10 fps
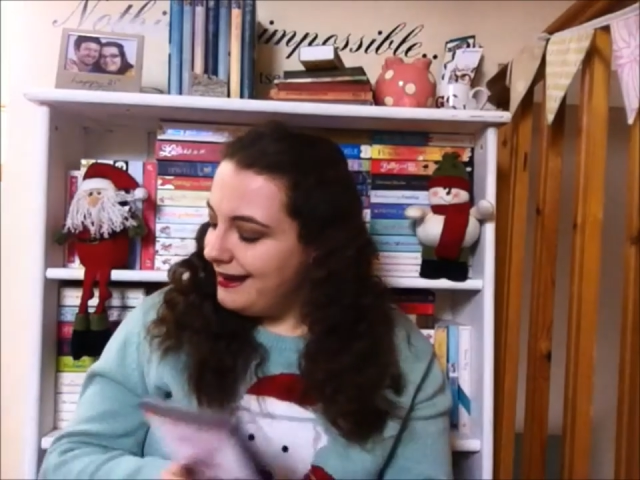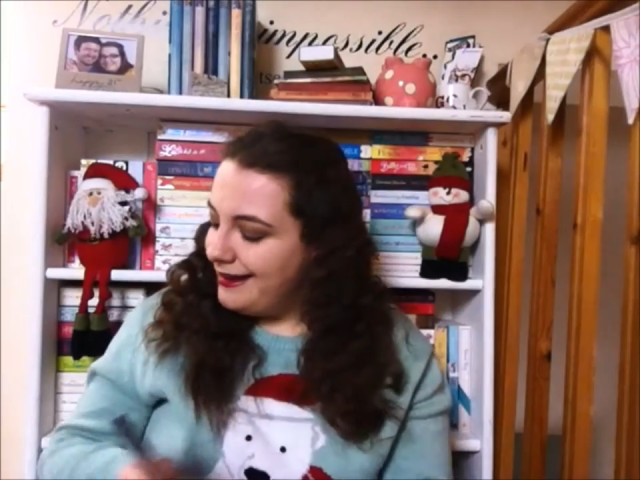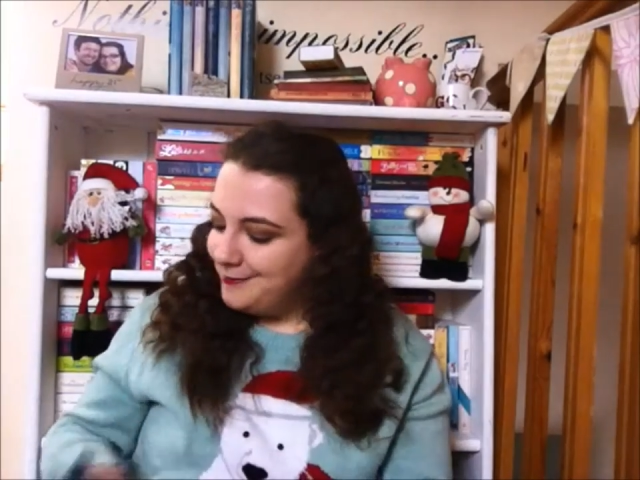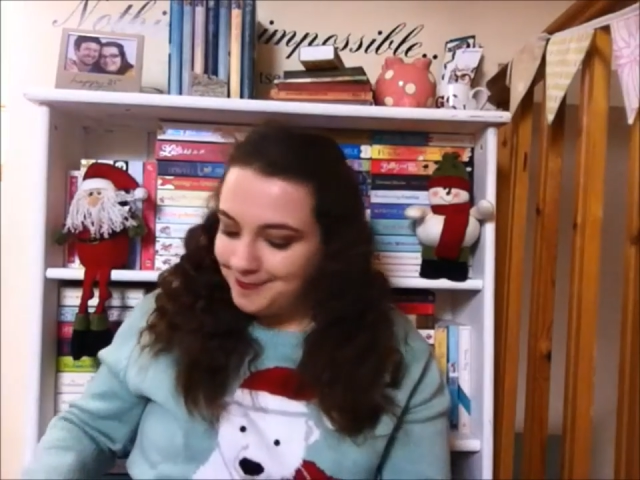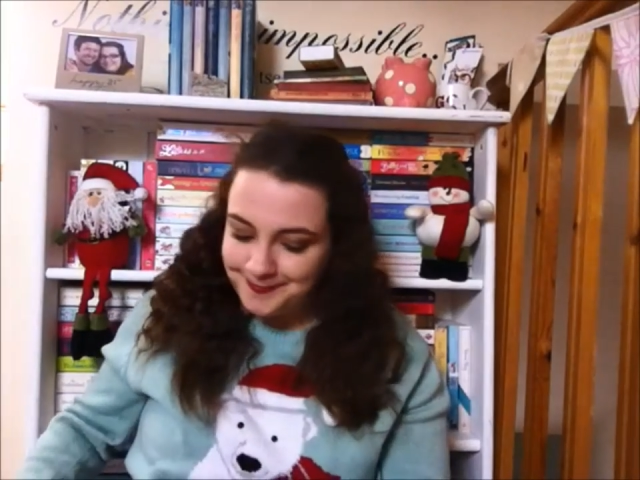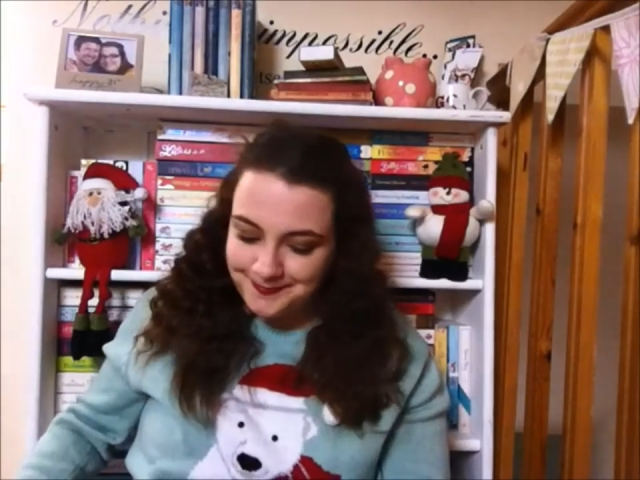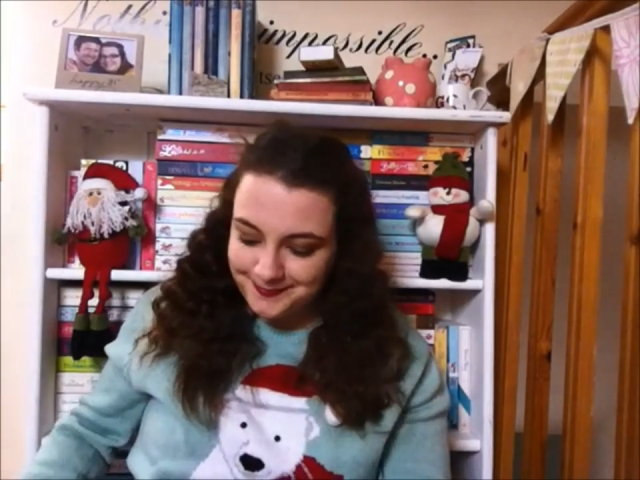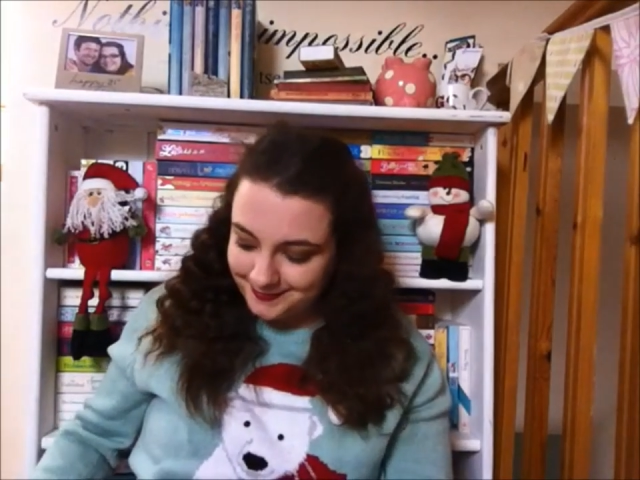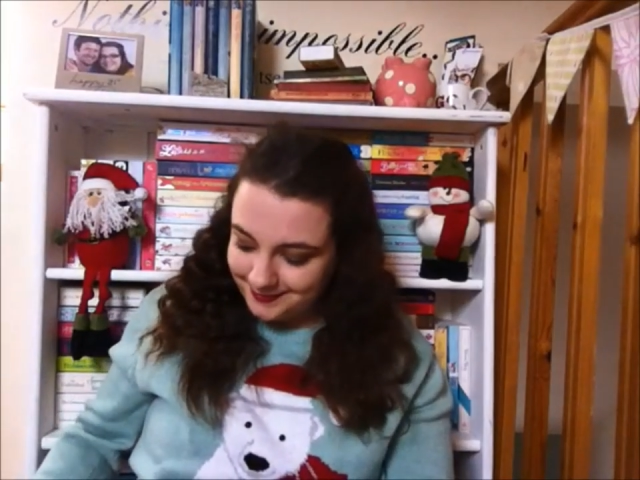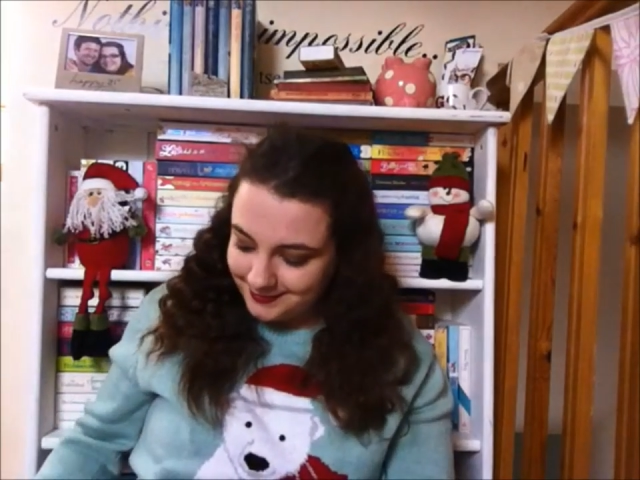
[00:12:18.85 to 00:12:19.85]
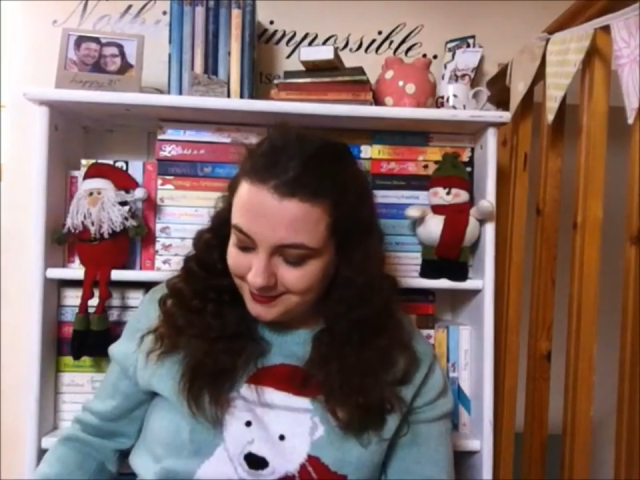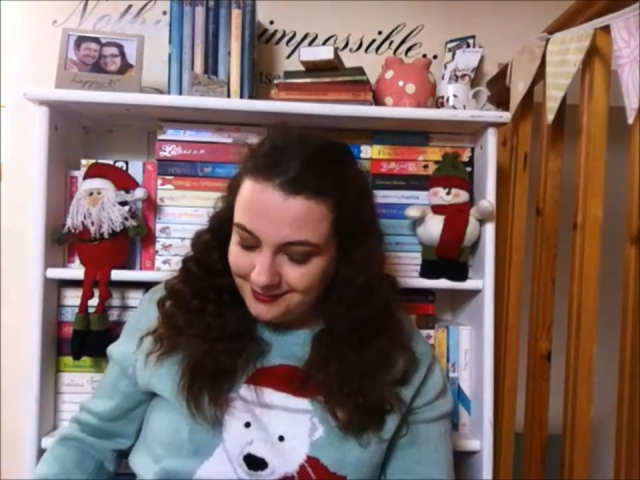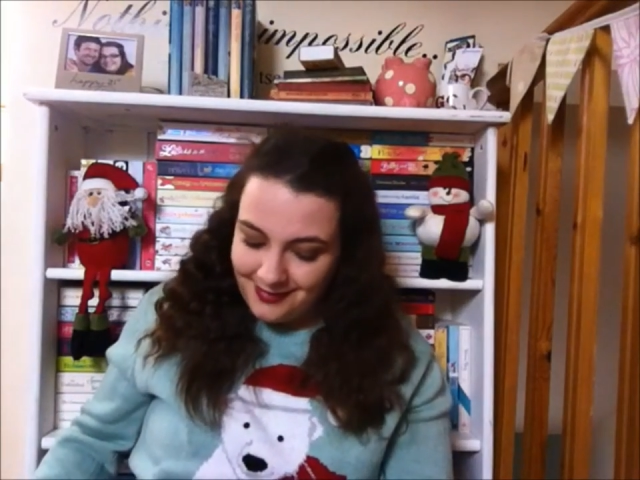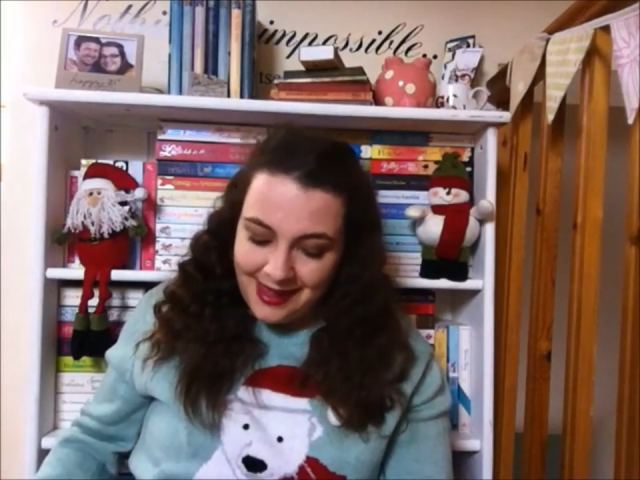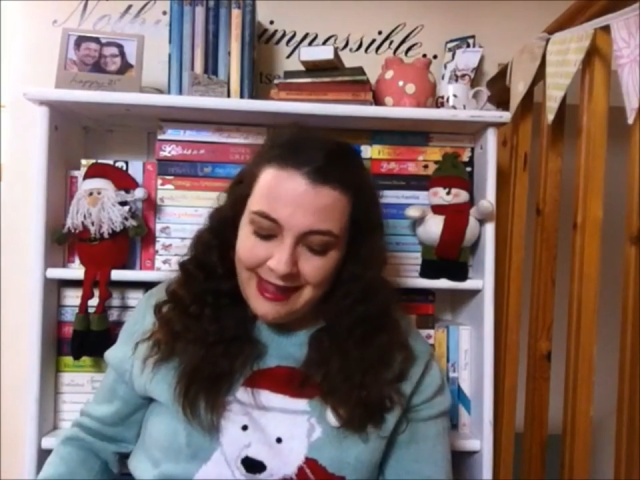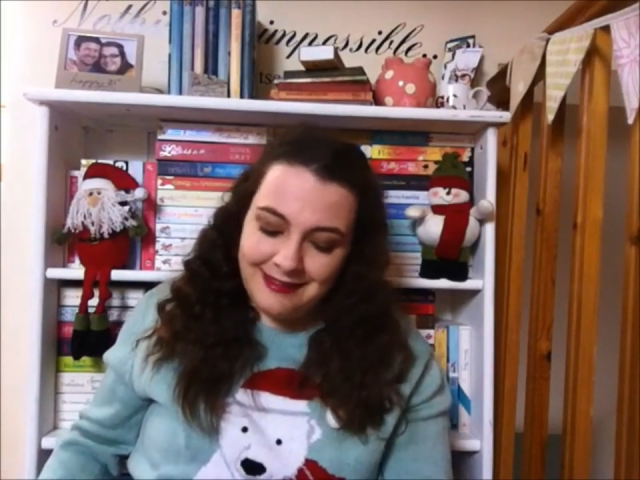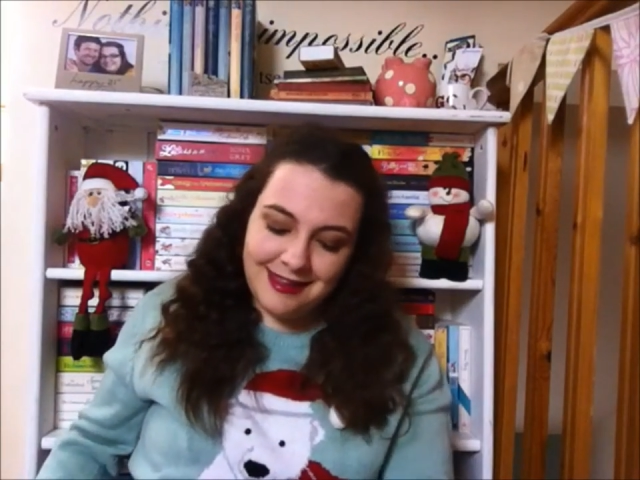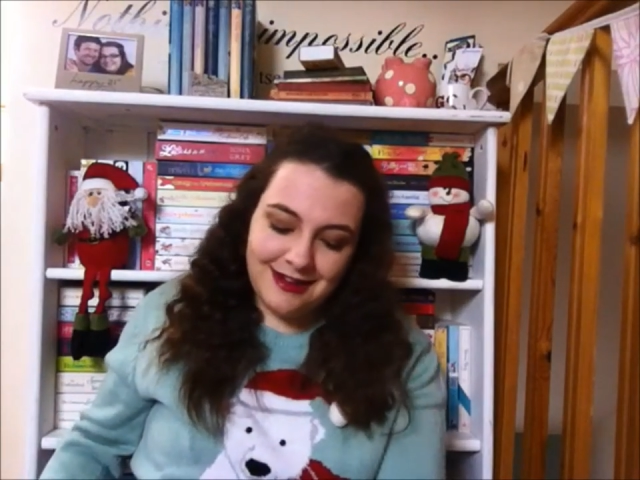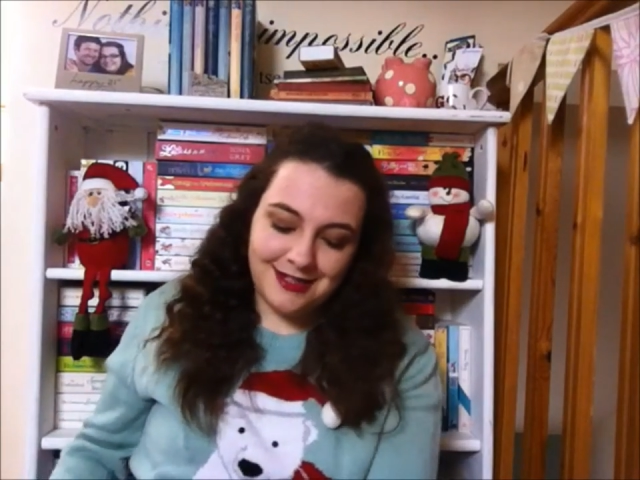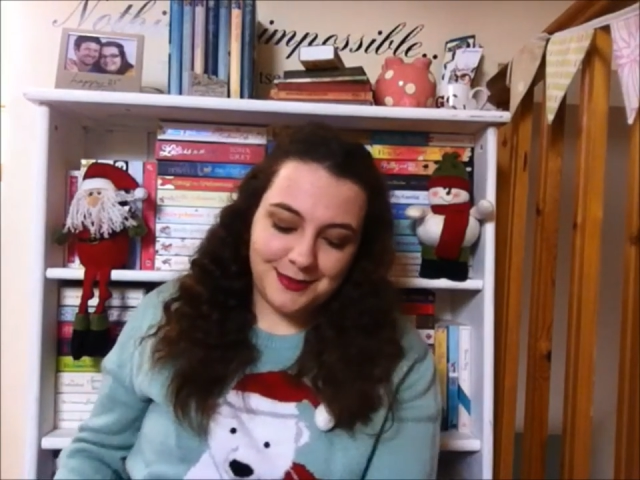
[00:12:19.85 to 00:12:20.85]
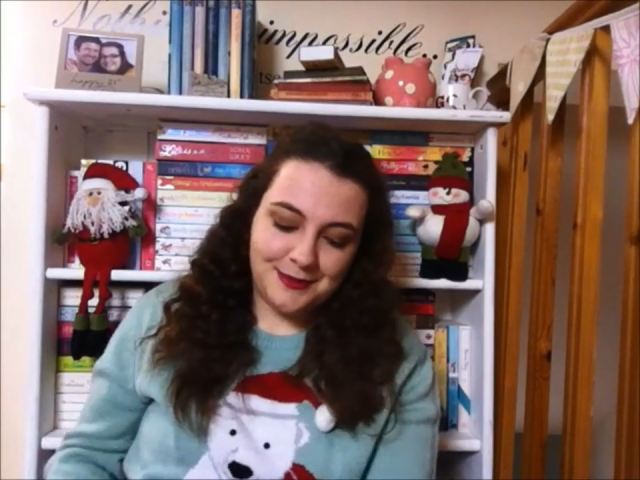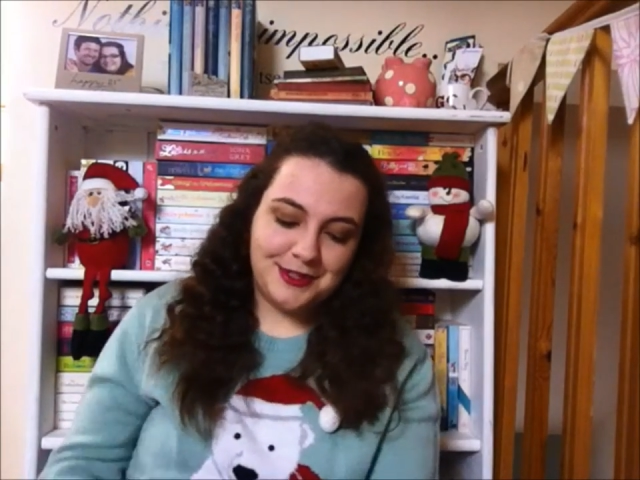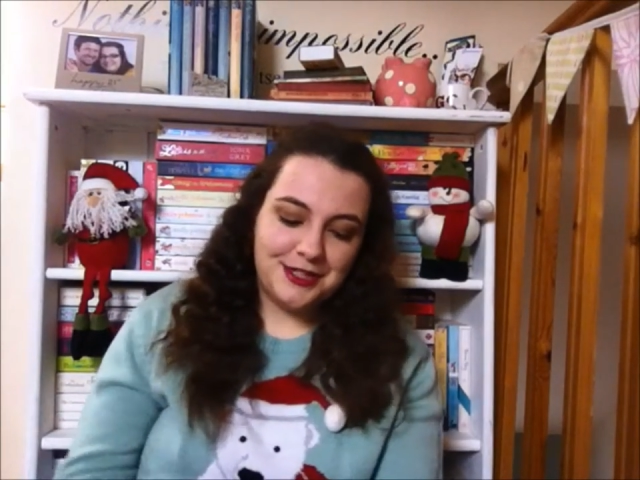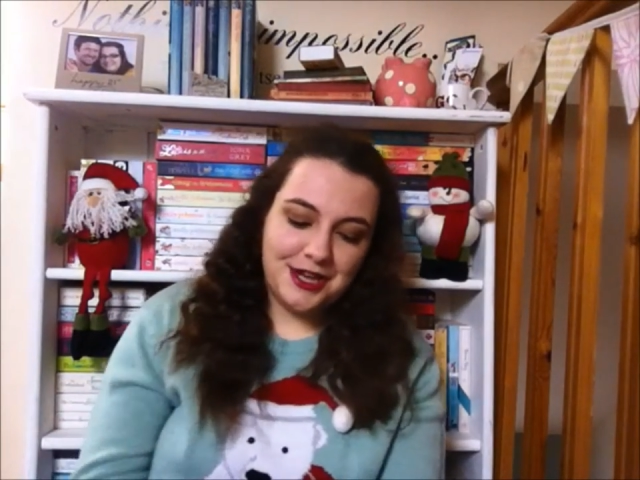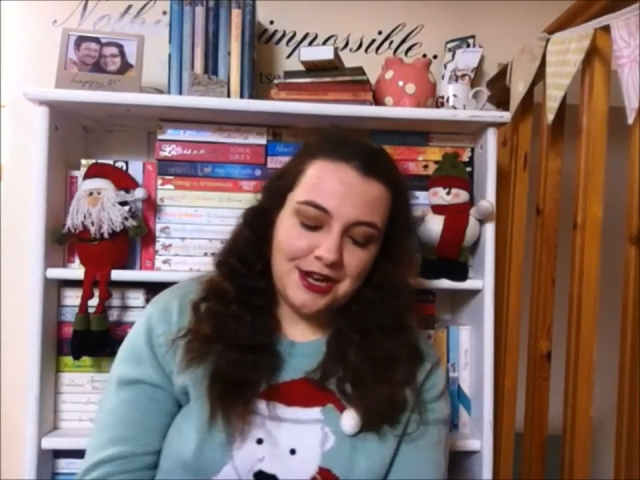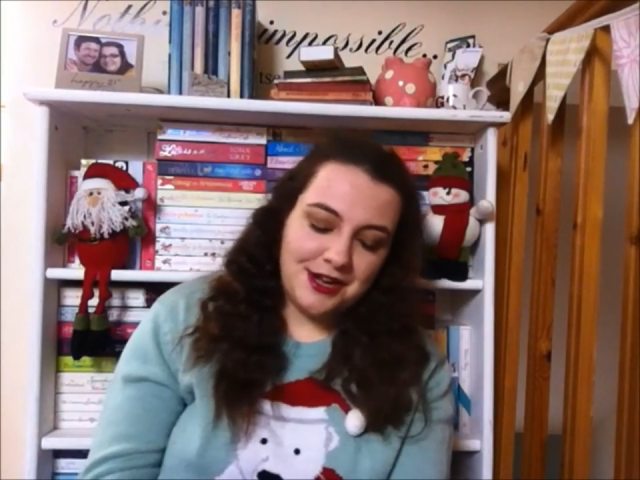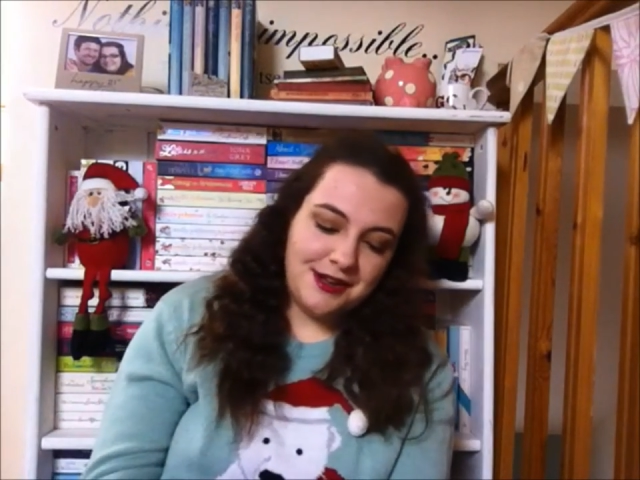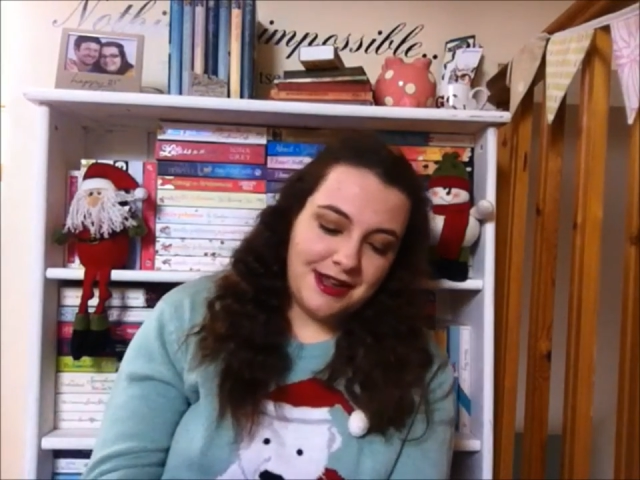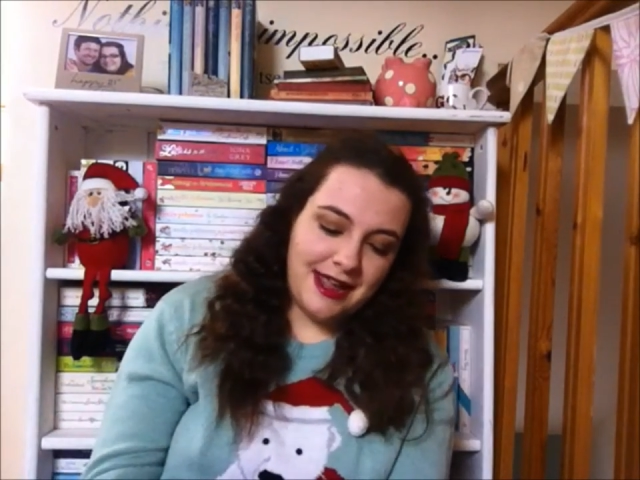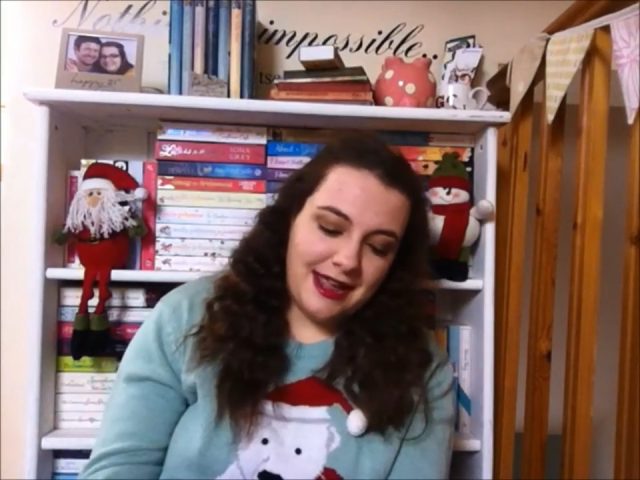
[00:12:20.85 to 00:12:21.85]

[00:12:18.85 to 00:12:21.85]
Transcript: Um, and the last one I want to show you